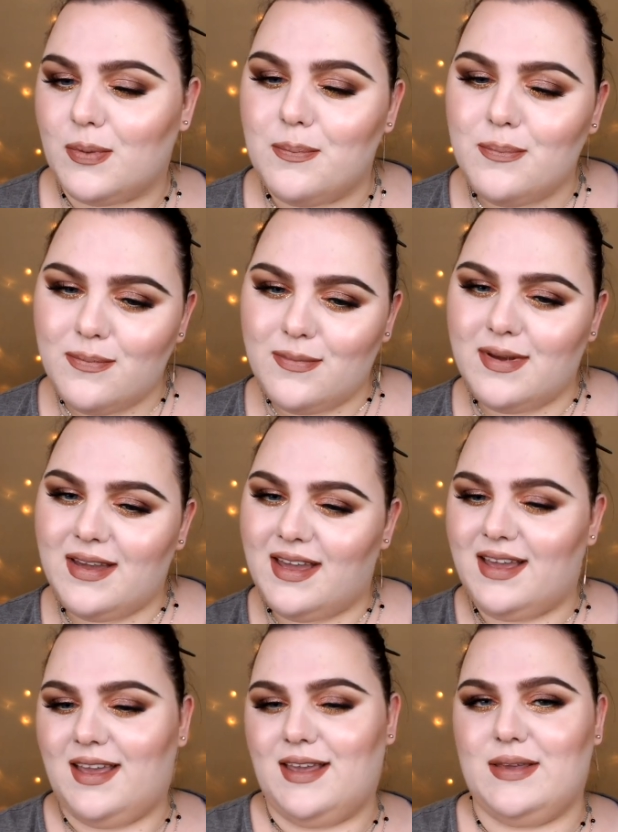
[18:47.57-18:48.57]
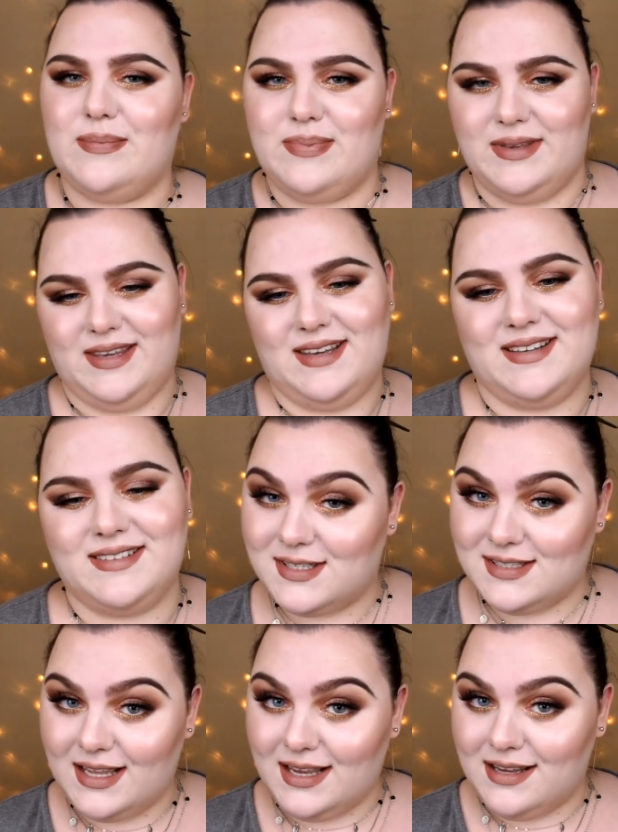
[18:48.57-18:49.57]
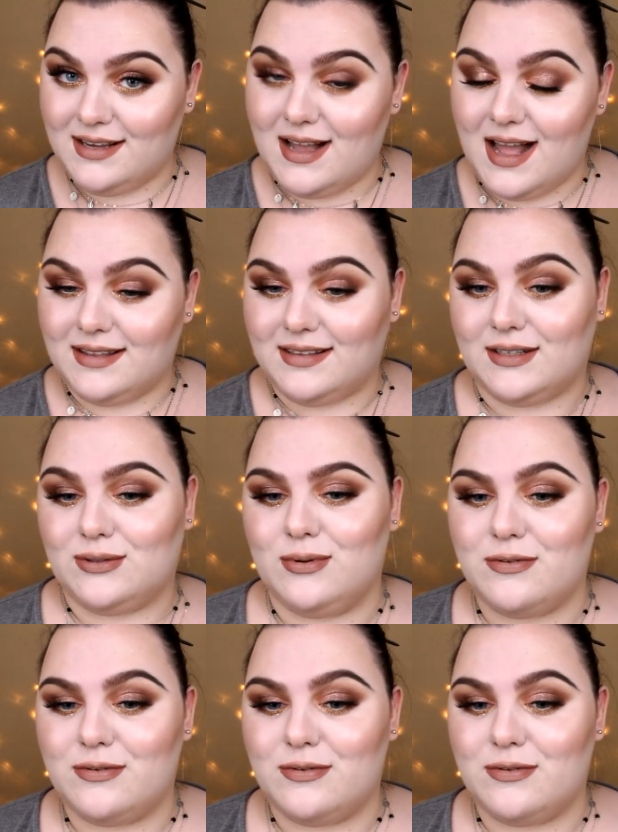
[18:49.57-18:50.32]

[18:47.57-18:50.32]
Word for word: Maybe. Stay in contact